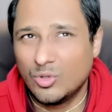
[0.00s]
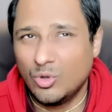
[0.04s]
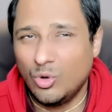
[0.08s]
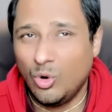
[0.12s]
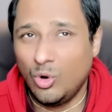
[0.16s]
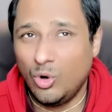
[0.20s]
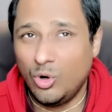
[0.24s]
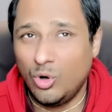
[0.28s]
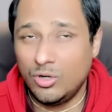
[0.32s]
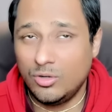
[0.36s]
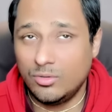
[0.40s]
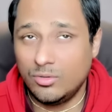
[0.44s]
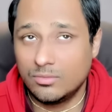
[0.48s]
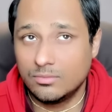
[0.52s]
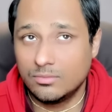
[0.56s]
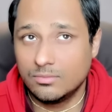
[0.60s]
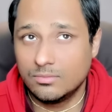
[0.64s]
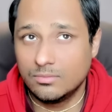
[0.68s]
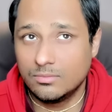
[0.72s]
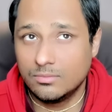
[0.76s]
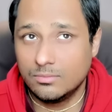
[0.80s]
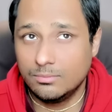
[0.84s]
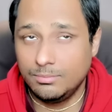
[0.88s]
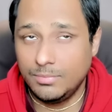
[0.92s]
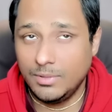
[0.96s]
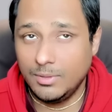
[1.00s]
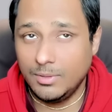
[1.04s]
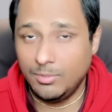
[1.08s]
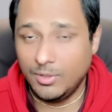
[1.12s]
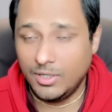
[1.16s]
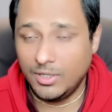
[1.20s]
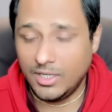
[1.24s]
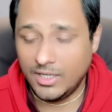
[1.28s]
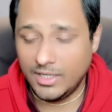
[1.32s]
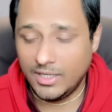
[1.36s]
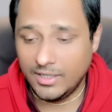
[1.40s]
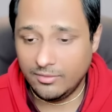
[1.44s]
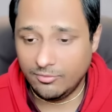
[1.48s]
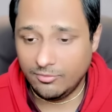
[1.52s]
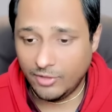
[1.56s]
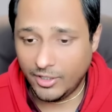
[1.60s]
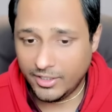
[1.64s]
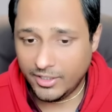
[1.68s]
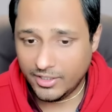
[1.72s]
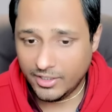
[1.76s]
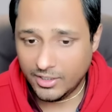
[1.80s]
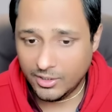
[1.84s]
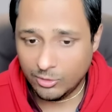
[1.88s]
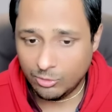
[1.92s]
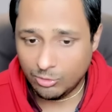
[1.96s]
Or people are
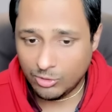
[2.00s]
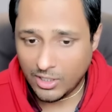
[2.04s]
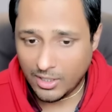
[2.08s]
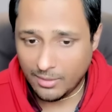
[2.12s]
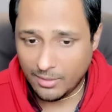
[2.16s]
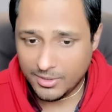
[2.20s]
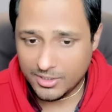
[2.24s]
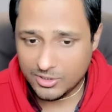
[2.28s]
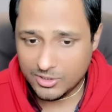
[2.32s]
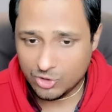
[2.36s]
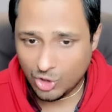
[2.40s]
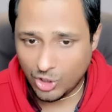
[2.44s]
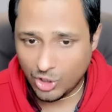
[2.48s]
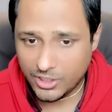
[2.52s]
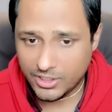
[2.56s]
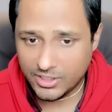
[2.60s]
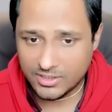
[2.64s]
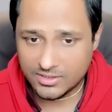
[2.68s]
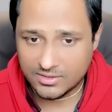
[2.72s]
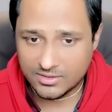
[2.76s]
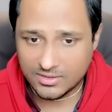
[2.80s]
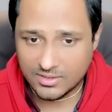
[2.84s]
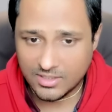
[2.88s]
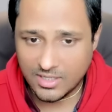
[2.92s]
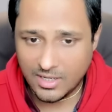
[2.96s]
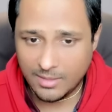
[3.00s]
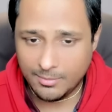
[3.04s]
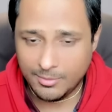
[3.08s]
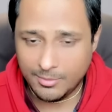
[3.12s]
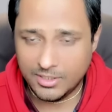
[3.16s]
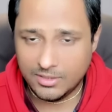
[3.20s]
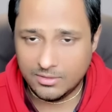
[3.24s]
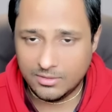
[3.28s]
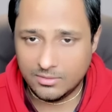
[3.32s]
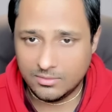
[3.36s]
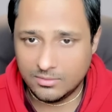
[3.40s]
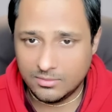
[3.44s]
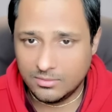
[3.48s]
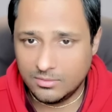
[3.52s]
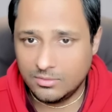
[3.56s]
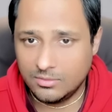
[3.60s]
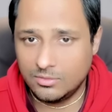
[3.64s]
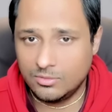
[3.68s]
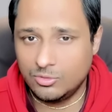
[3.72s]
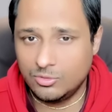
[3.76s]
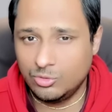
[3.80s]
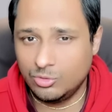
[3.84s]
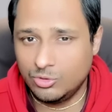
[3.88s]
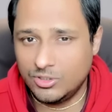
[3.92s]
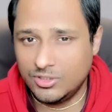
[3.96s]
inviting you, come and join us, come
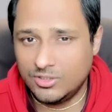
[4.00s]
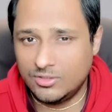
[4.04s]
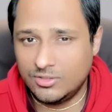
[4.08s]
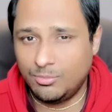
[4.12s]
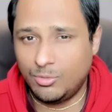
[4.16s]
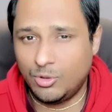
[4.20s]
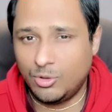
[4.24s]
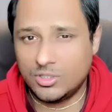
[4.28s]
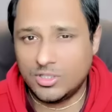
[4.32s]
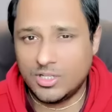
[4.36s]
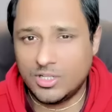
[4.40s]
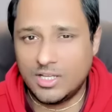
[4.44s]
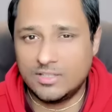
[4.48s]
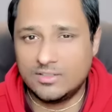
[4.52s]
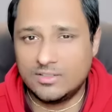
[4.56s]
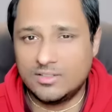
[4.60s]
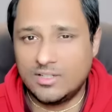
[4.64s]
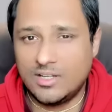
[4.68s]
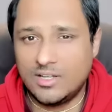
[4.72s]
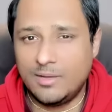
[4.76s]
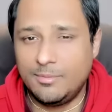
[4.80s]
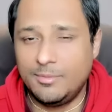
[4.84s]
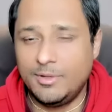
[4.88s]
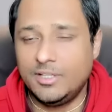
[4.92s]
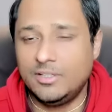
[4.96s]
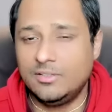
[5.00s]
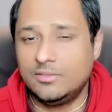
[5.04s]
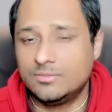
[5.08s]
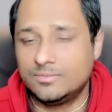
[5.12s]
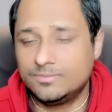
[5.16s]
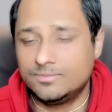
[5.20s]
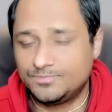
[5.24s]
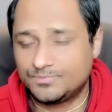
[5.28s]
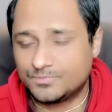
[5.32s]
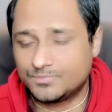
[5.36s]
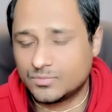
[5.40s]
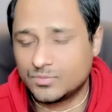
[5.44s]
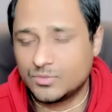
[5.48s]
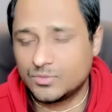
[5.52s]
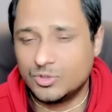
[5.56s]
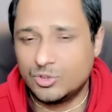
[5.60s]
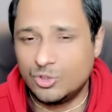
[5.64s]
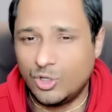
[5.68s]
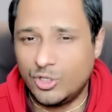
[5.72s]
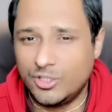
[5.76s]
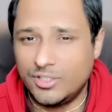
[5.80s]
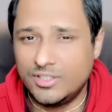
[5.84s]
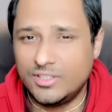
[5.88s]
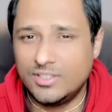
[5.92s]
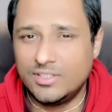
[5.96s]
and do this podcast, come and
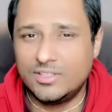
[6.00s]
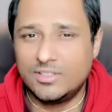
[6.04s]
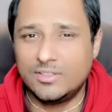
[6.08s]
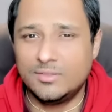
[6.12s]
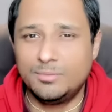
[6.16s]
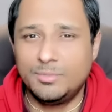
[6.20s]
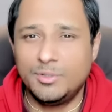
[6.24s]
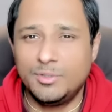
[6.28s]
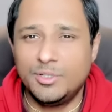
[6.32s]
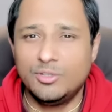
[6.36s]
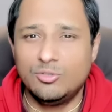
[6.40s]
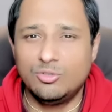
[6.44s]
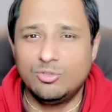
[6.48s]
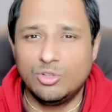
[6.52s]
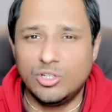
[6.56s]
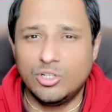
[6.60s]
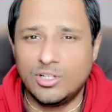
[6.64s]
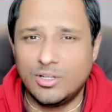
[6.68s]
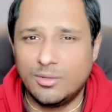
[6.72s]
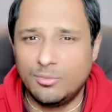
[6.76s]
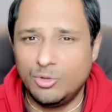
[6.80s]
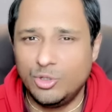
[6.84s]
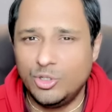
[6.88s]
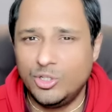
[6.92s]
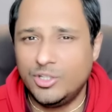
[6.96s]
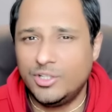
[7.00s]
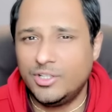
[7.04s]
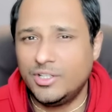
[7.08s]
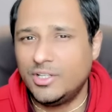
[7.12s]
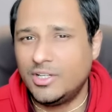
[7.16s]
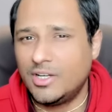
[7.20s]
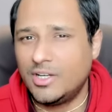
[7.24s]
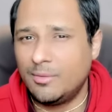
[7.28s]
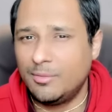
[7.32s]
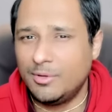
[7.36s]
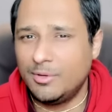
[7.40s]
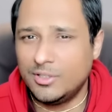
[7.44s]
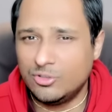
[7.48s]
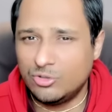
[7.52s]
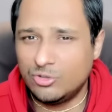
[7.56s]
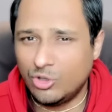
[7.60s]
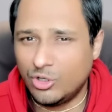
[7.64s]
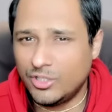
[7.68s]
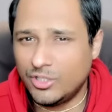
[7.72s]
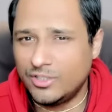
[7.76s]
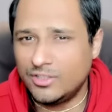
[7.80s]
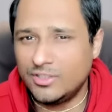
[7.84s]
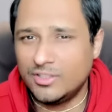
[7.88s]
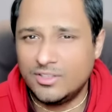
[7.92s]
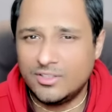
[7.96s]
join this spiritual community, come and
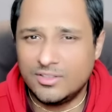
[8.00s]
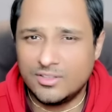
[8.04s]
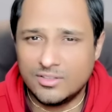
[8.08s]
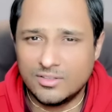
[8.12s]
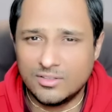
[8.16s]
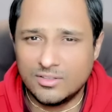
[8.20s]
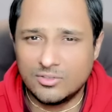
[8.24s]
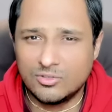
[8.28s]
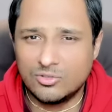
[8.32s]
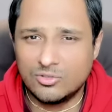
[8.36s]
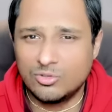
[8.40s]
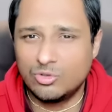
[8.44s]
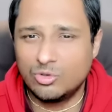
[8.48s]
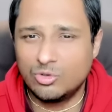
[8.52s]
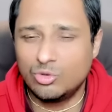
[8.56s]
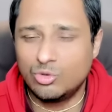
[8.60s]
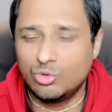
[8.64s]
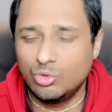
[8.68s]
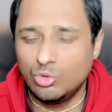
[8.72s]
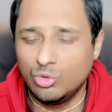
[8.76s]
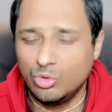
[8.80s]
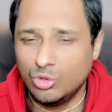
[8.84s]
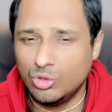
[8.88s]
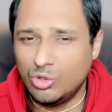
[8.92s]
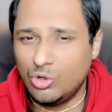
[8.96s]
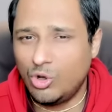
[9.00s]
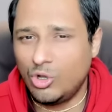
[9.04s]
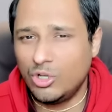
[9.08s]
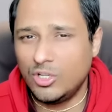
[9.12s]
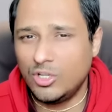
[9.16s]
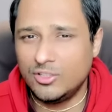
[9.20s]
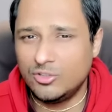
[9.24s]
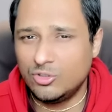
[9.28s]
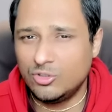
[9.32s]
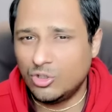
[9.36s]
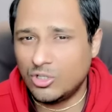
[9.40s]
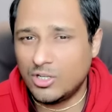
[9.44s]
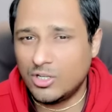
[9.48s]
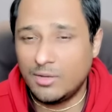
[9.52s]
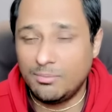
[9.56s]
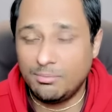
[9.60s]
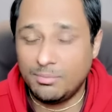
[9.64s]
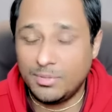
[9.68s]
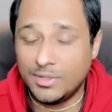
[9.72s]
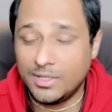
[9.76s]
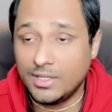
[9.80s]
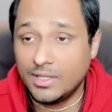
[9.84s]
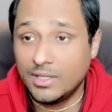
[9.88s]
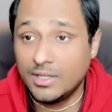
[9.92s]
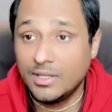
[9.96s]
join this school, college, or
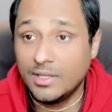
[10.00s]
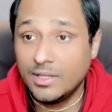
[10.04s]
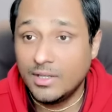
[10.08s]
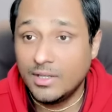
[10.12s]
company.